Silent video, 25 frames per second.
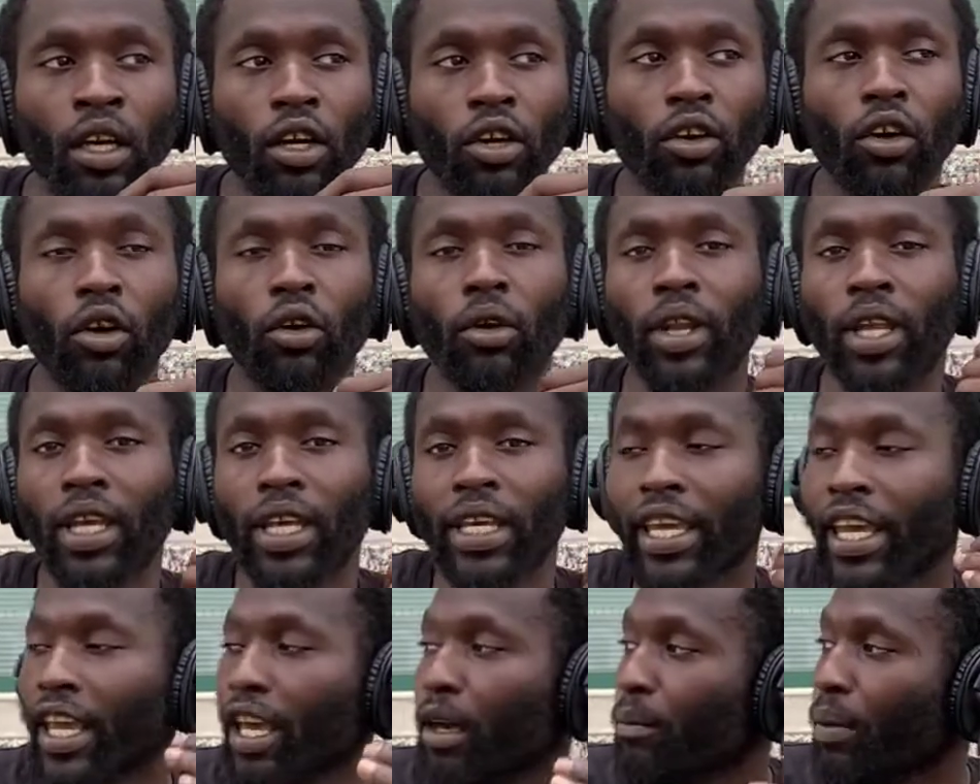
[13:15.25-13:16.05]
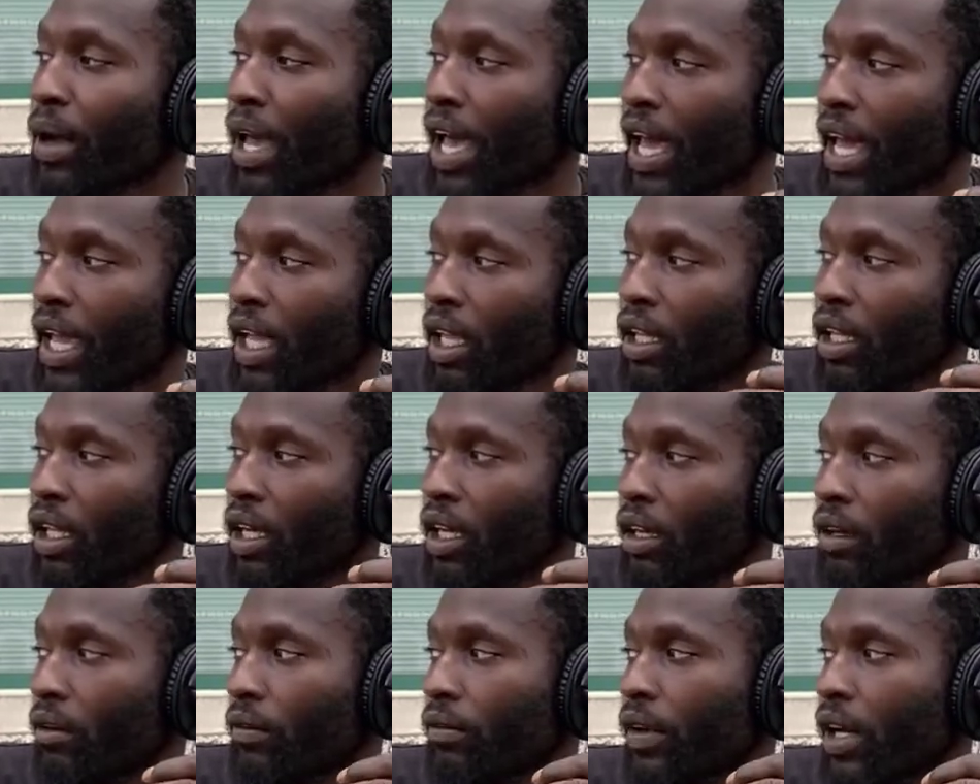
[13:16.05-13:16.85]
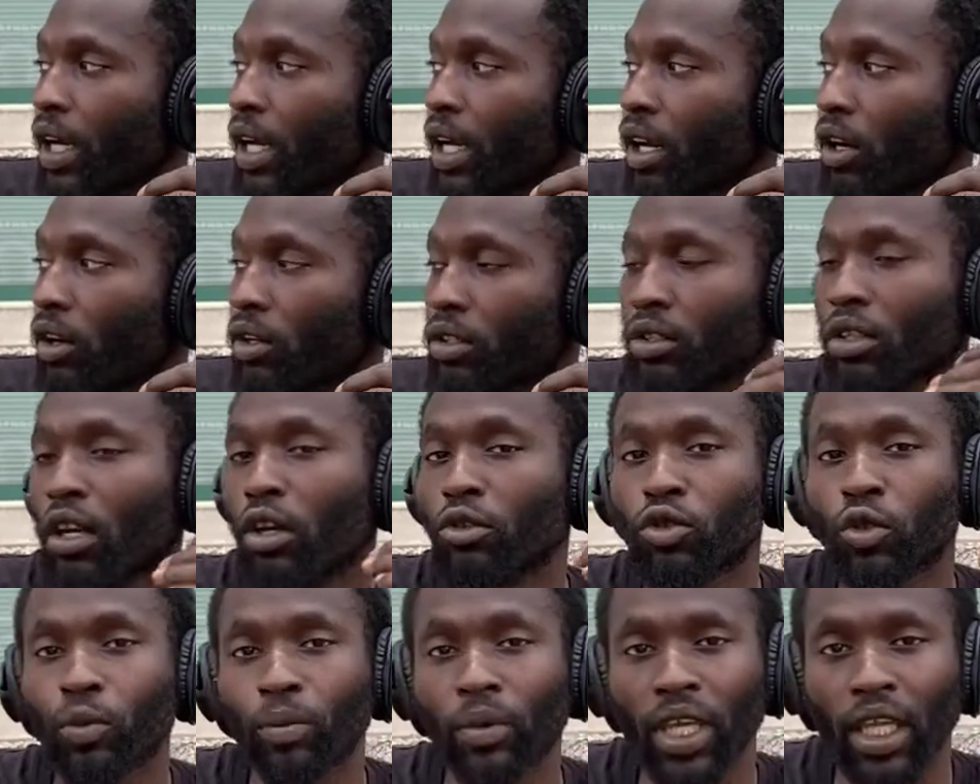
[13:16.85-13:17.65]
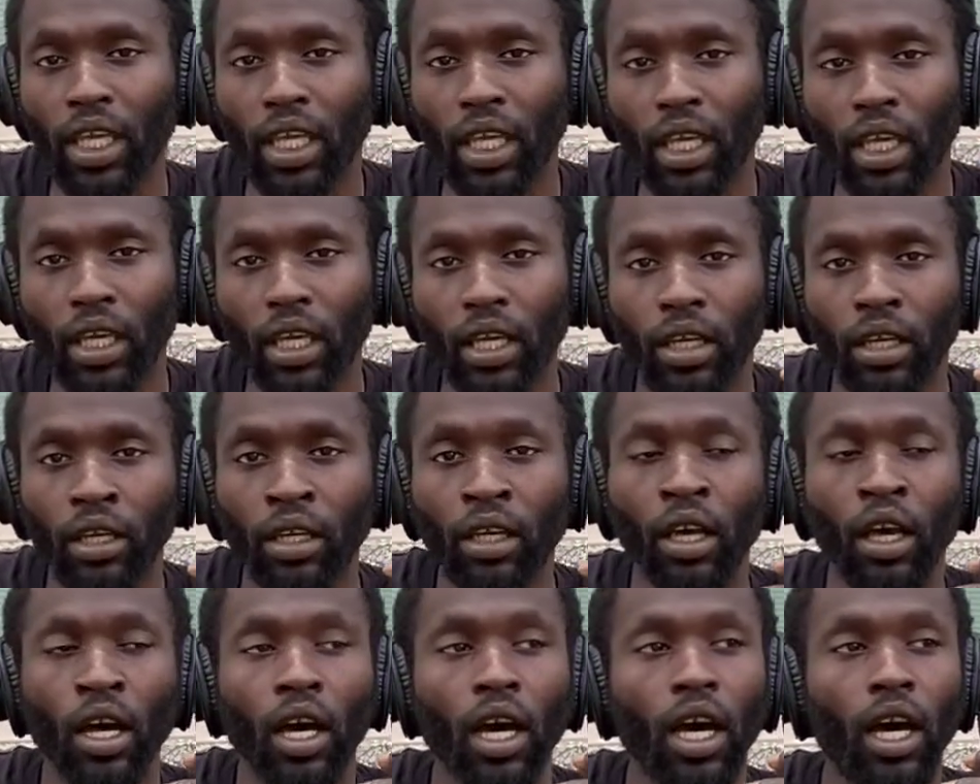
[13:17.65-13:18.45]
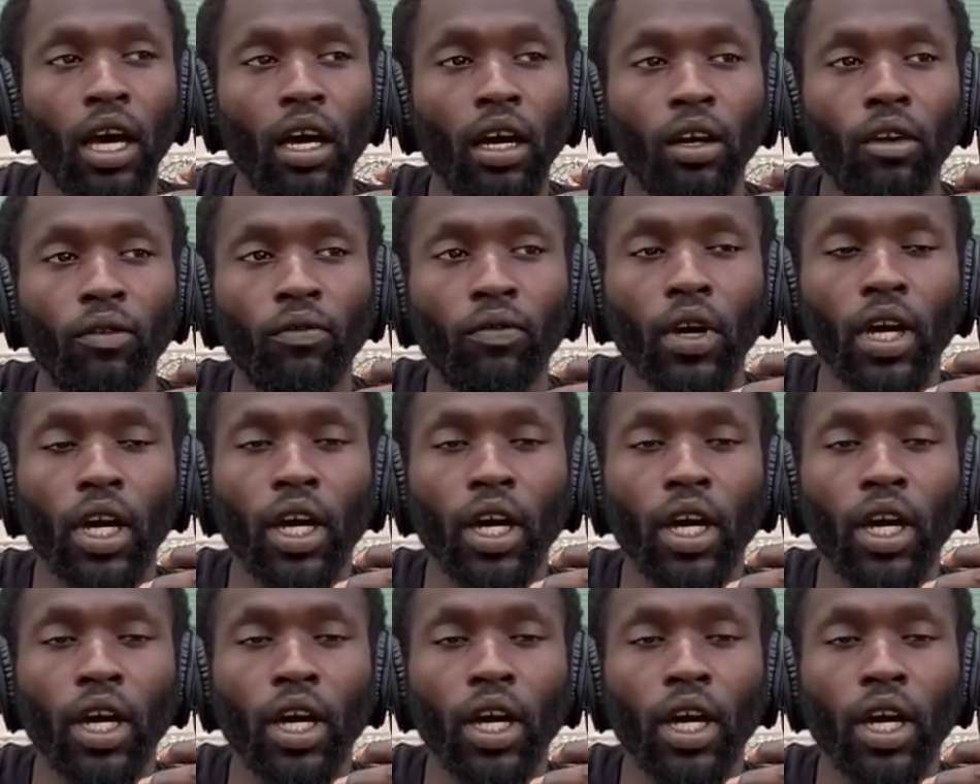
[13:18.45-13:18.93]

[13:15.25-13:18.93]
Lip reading: go on a campaign of on social media of